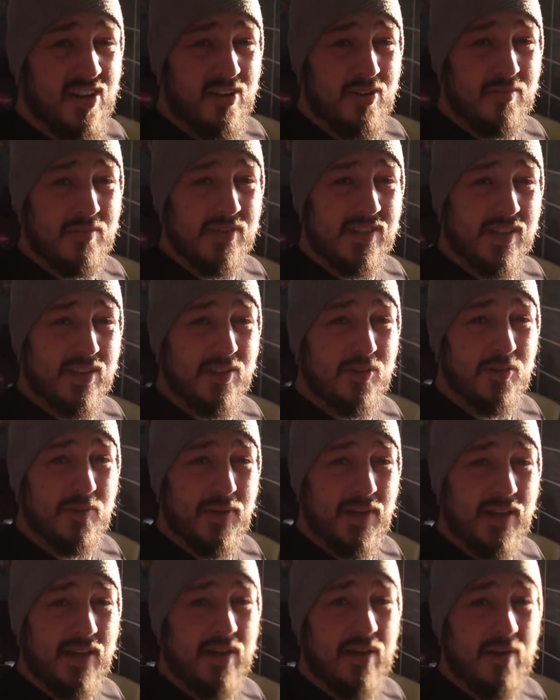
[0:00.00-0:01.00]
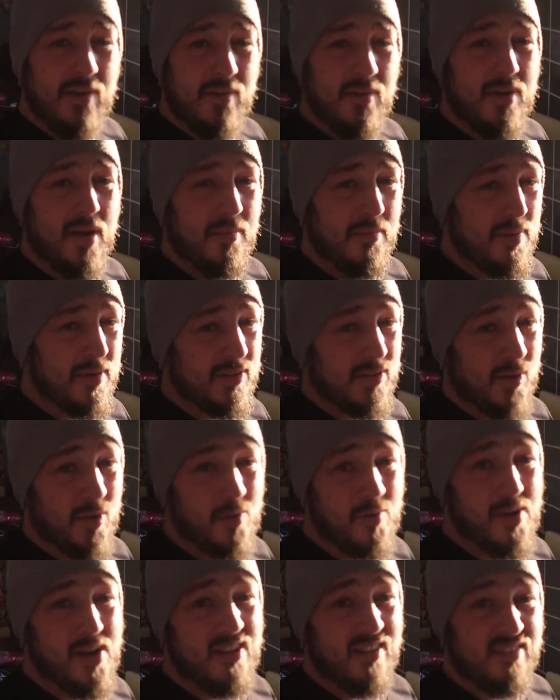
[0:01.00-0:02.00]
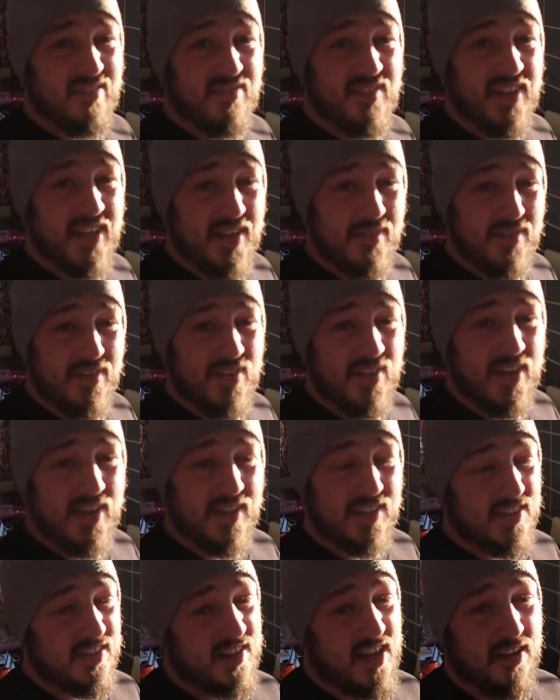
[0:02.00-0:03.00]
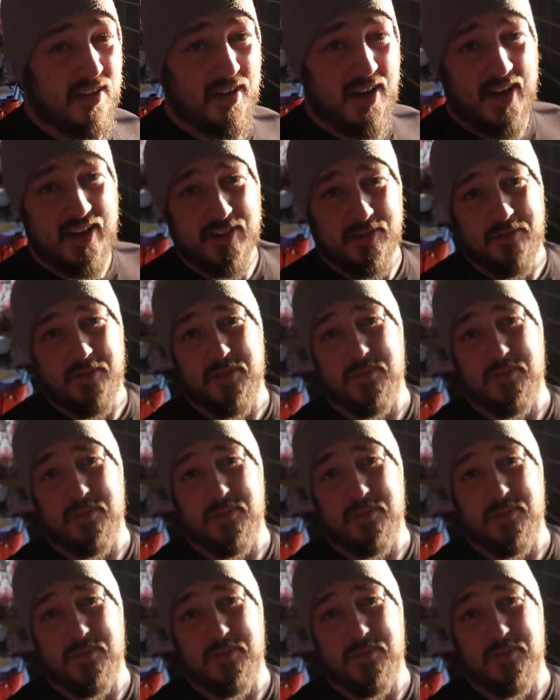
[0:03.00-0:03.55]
got home just a little bit ago, I'm about to go around and feed everything and just take you guys